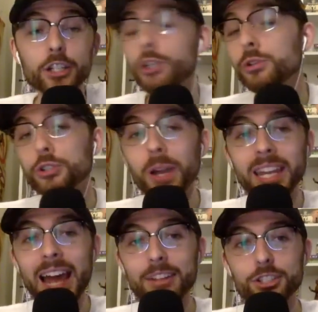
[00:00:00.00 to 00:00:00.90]
two
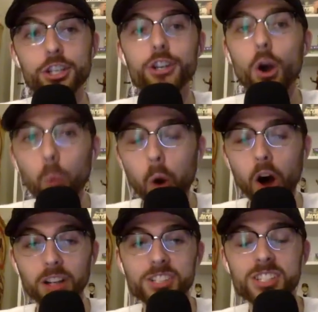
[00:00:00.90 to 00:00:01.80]
strikeouts to no
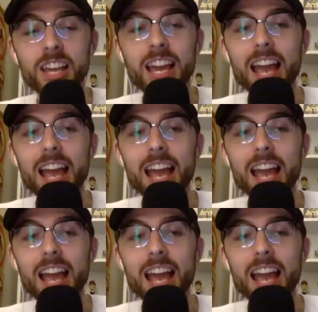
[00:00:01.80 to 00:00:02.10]
walks.